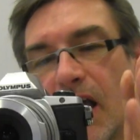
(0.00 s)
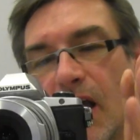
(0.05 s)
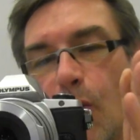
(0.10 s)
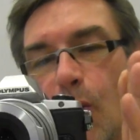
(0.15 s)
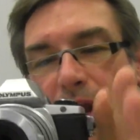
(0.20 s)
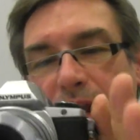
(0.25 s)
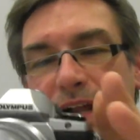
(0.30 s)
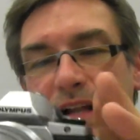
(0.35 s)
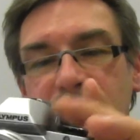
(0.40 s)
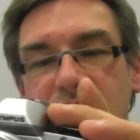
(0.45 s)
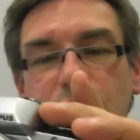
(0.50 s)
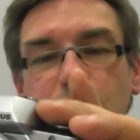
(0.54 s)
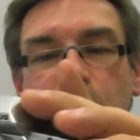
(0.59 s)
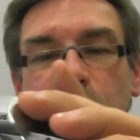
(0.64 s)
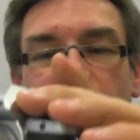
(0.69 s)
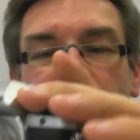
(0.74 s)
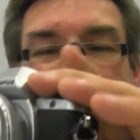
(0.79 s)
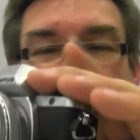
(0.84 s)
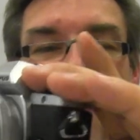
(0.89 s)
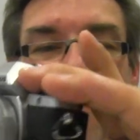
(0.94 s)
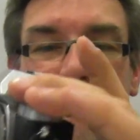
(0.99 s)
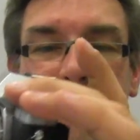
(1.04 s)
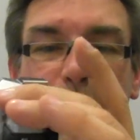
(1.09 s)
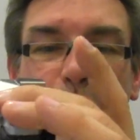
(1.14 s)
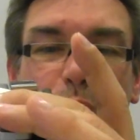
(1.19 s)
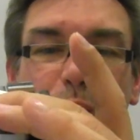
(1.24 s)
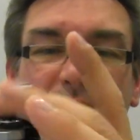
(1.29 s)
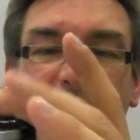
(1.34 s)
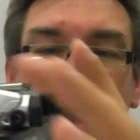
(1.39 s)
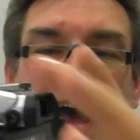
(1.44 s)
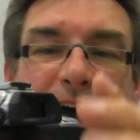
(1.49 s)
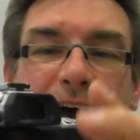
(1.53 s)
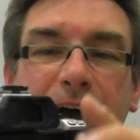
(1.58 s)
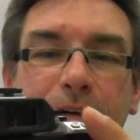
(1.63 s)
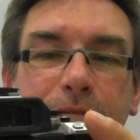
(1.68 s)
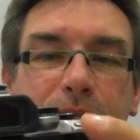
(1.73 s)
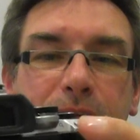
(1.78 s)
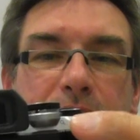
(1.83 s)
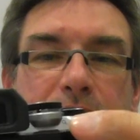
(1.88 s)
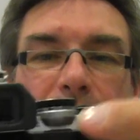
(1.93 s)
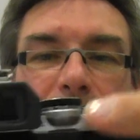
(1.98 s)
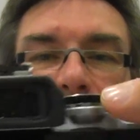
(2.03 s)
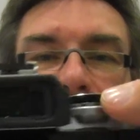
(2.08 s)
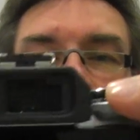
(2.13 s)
What else do we have? We have an